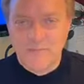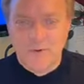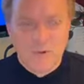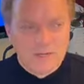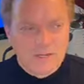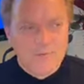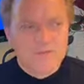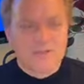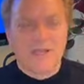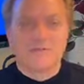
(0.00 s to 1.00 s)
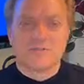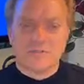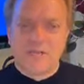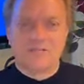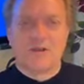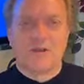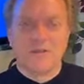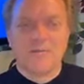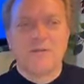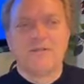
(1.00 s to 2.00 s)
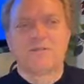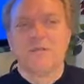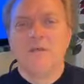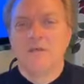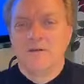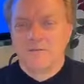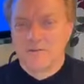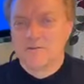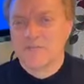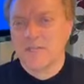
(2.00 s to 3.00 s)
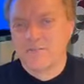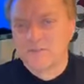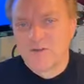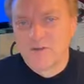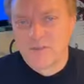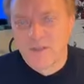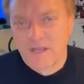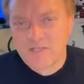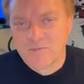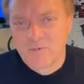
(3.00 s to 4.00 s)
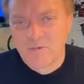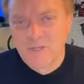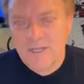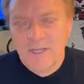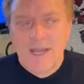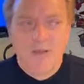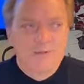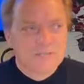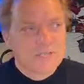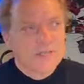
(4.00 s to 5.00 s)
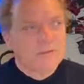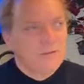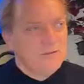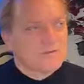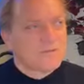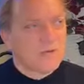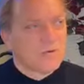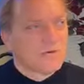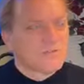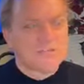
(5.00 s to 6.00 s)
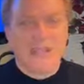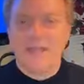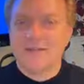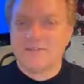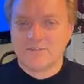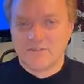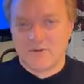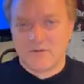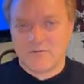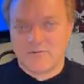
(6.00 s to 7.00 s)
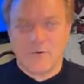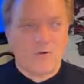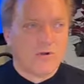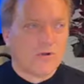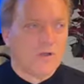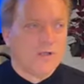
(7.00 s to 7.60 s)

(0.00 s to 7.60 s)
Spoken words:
But when it comes to exercising our liberties for the sake of sharing the gospel, I would say use that word stand and serve, or